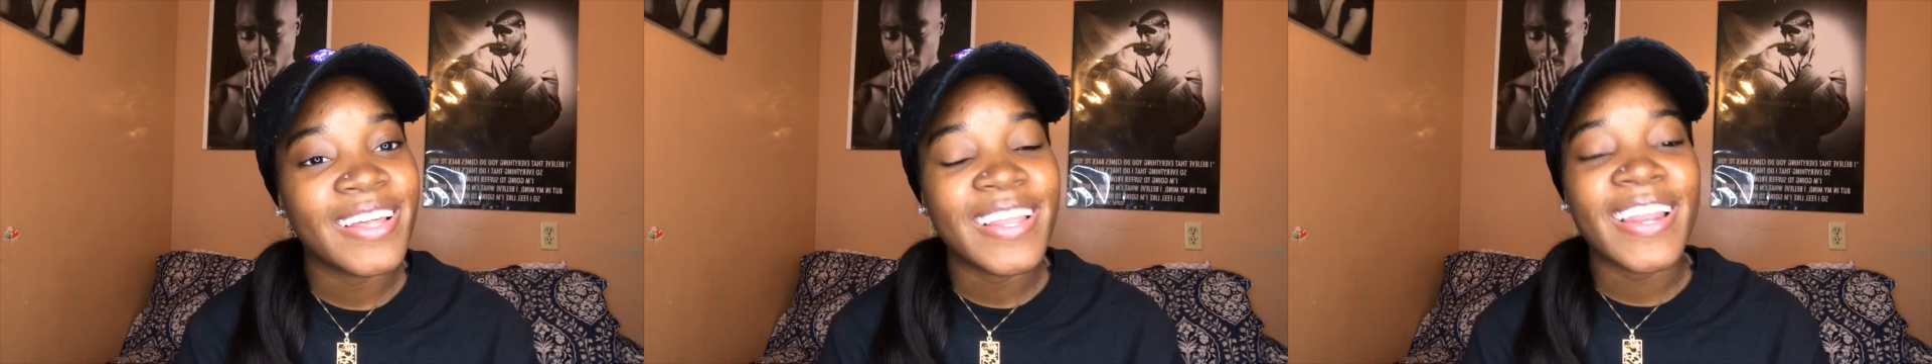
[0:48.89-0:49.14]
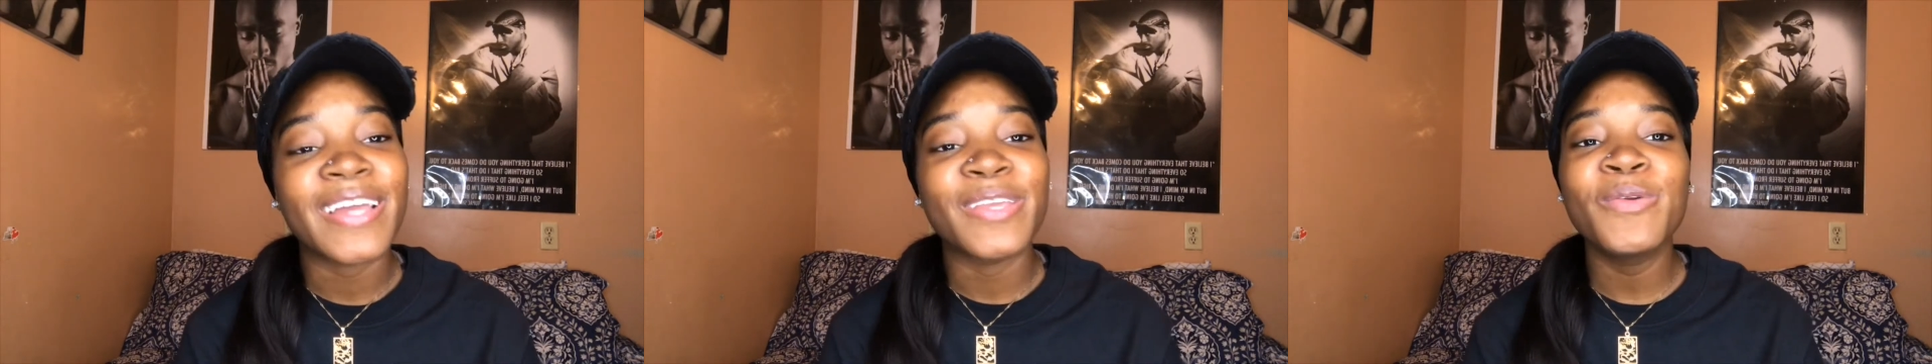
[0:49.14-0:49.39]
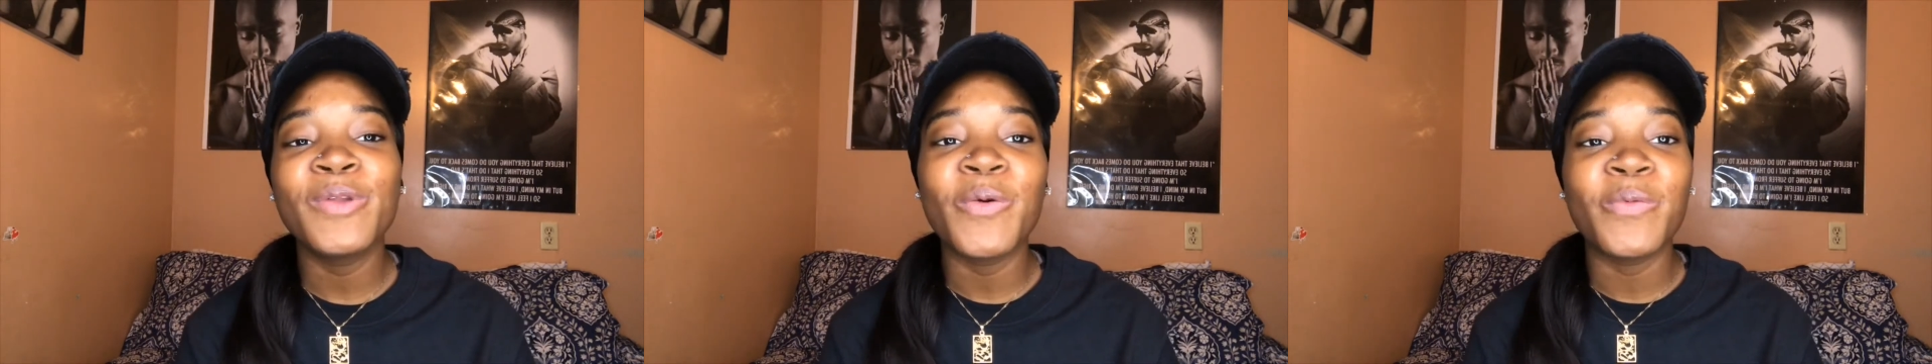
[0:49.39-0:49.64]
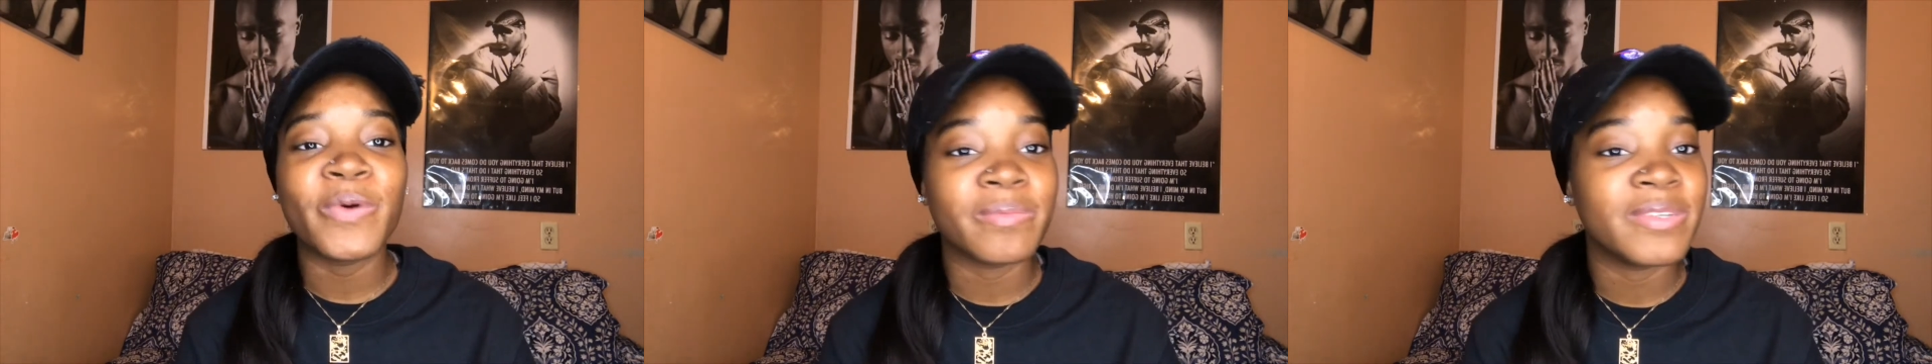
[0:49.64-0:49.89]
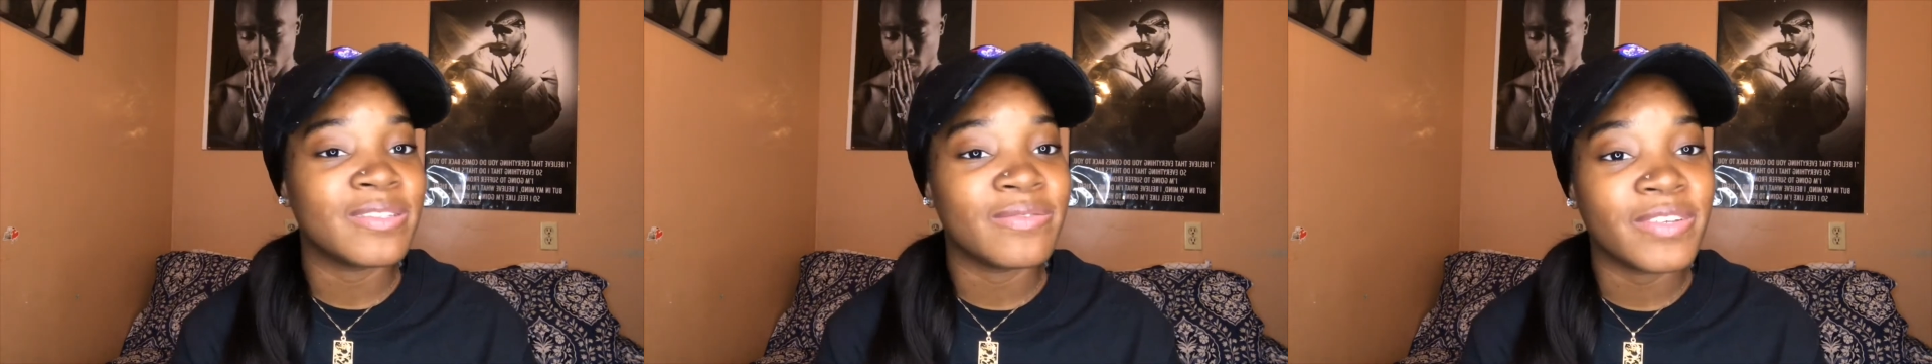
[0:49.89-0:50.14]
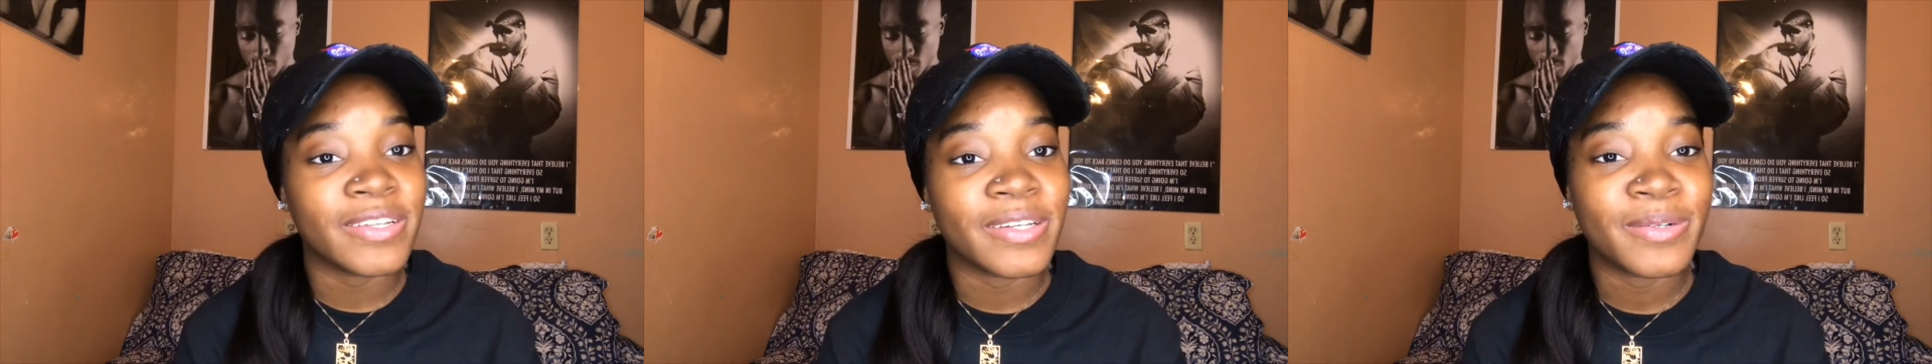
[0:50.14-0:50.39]
Like, you don't want to miss a
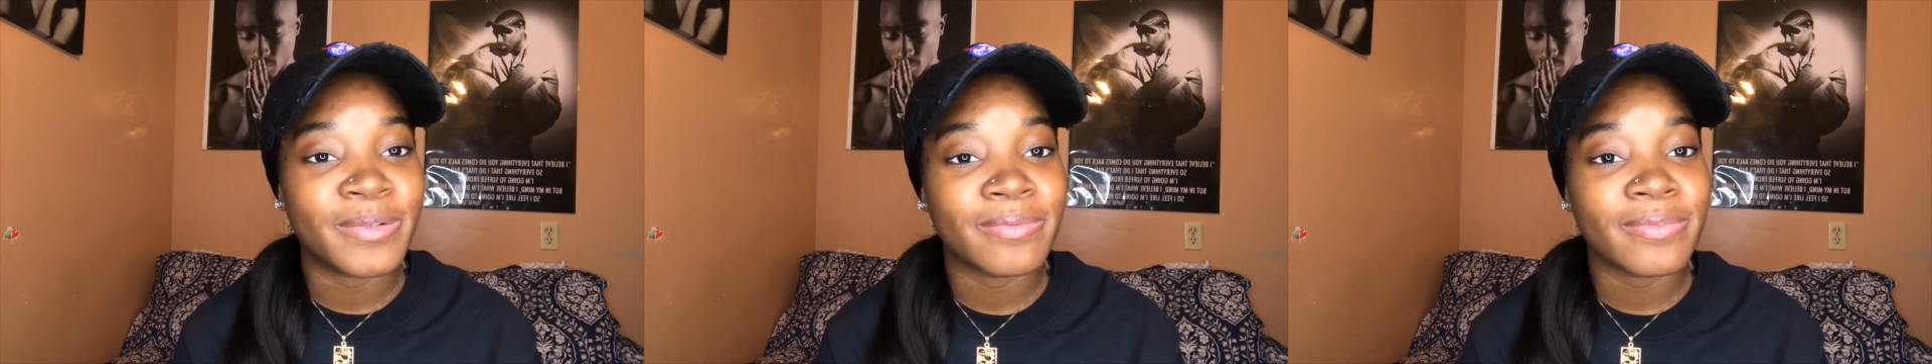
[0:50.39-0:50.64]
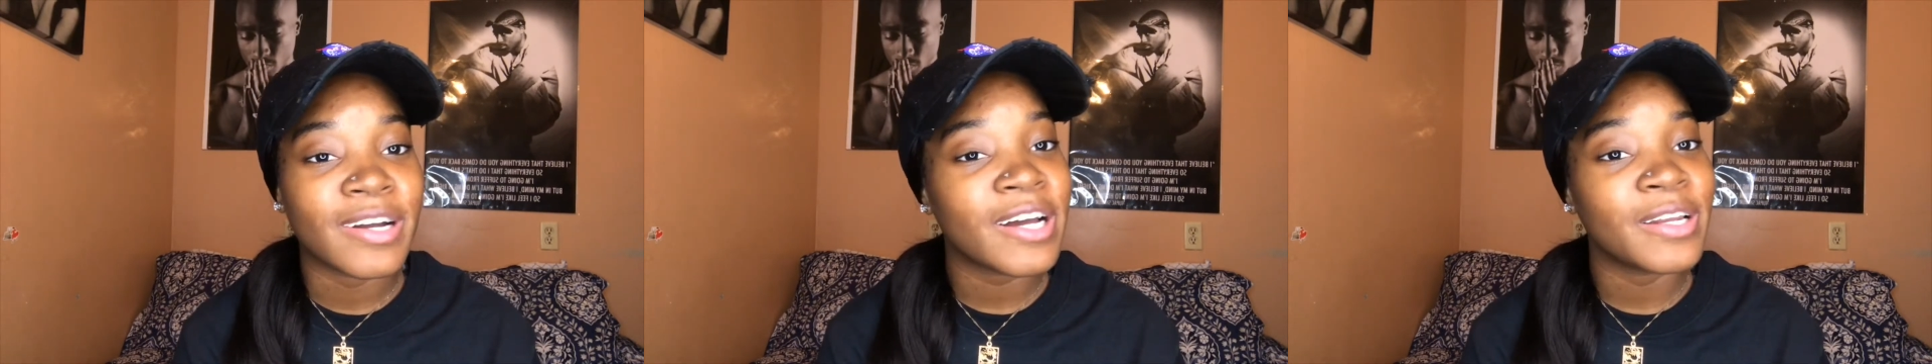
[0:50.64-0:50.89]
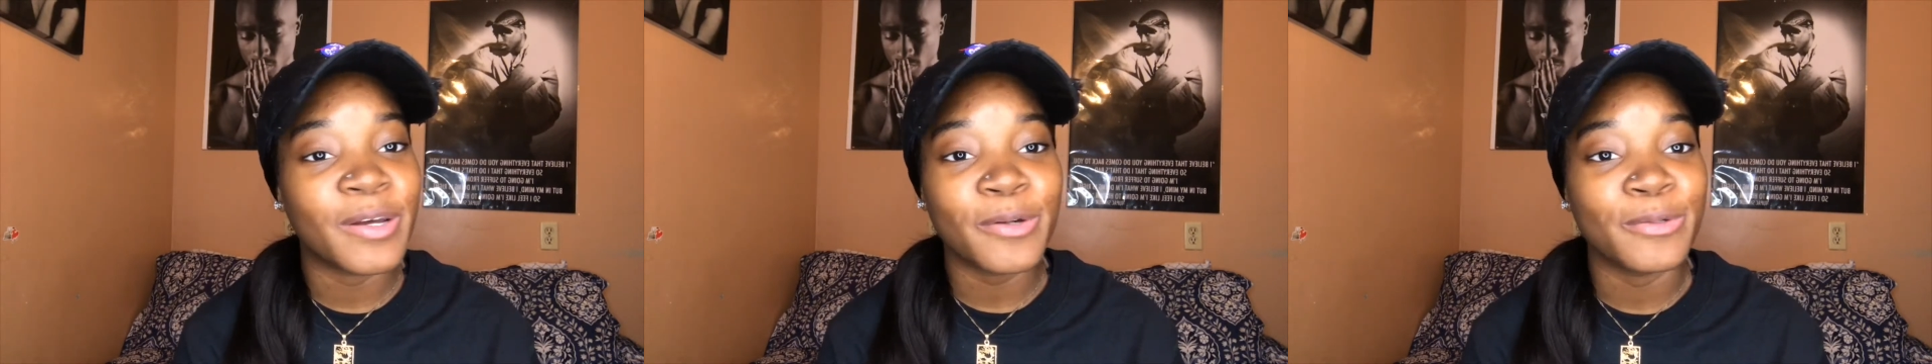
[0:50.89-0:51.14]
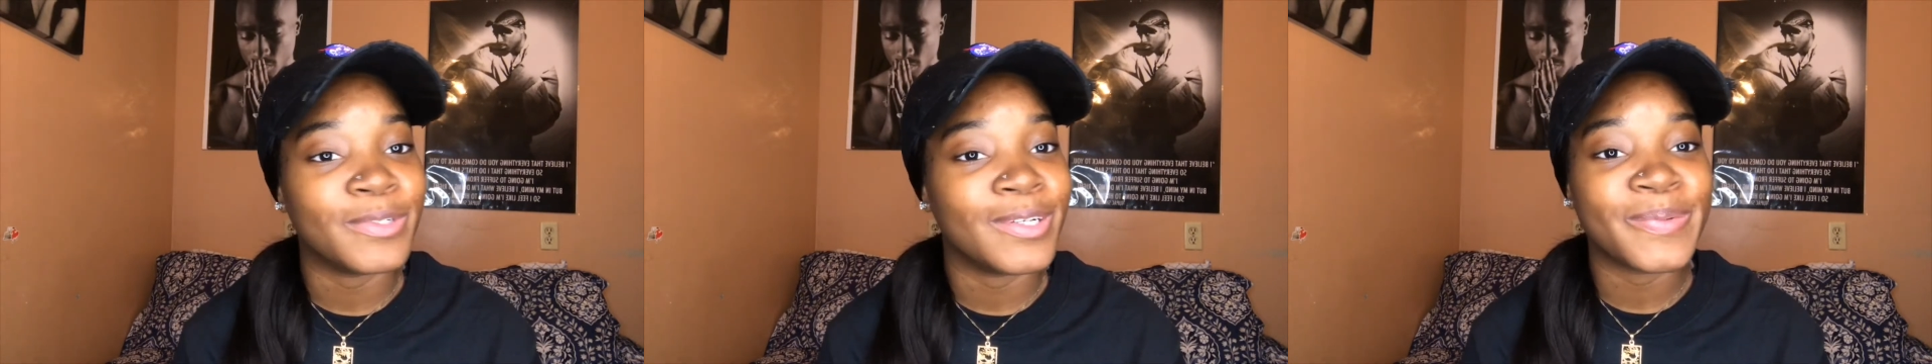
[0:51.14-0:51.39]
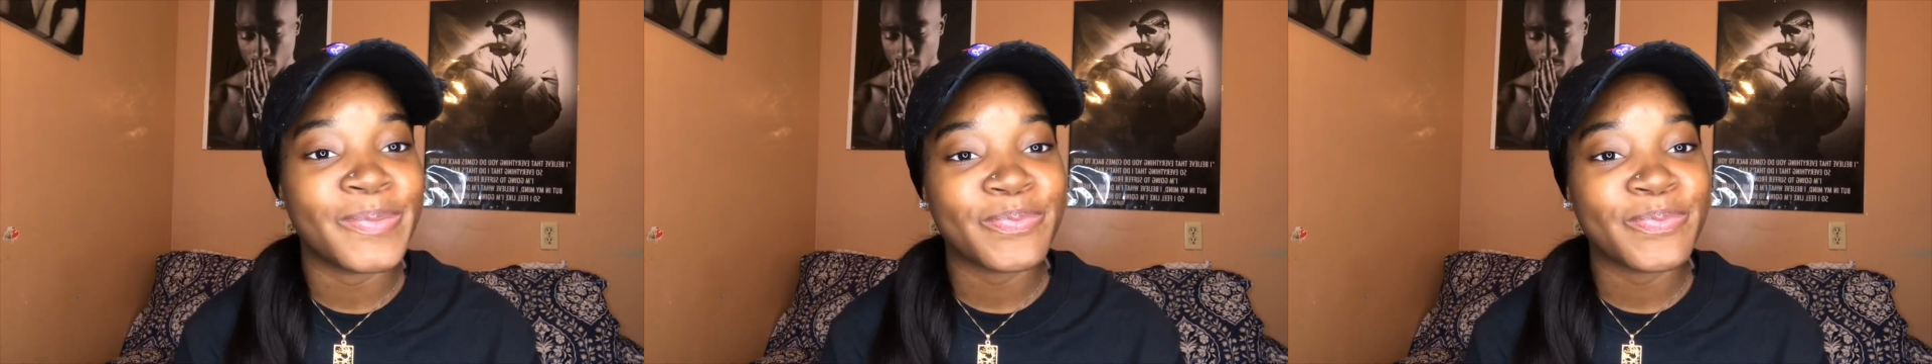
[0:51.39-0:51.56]
video, I know you don't.